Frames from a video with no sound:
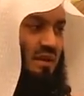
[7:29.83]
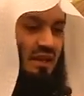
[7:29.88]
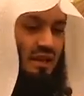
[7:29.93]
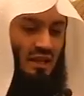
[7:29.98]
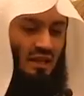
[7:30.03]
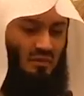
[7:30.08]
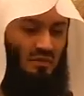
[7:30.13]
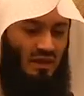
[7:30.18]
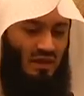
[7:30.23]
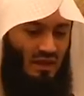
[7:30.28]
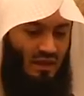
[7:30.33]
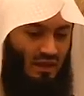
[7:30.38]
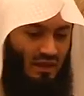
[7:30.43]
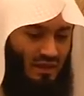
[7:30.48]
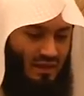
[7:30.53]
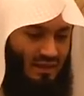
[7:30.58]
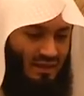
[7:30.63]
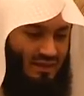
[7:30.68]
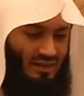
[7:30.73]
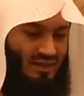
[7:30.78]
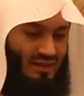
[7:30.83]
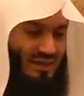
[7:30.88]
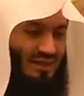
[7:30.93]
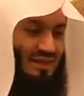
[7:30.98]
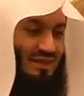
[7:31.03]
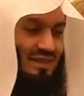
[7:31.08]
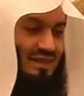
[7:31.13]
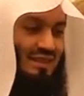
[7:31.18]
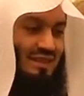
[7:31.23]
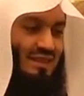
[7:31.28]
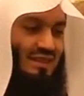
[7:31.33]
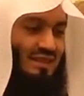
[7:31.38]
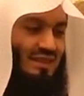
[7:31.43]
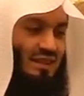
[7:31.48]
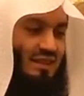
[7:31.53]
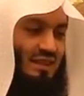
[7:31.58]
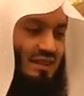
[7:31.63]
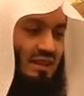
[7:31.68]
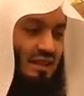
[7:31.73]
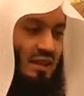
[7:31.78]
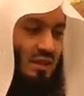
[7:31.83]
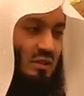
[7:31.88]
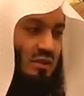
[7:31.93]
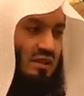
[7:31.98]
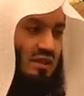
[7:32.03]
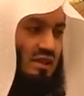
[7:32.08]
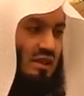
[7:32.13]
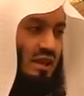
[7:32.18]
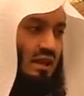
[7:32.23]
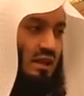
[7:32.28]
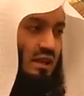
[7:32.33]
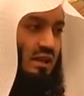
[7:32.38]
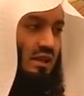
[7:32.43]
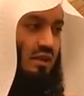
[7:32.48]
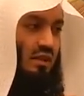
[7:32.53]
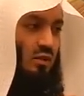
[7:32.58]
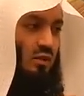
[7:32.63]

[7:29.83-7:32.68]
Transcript: Bring him here. They will say,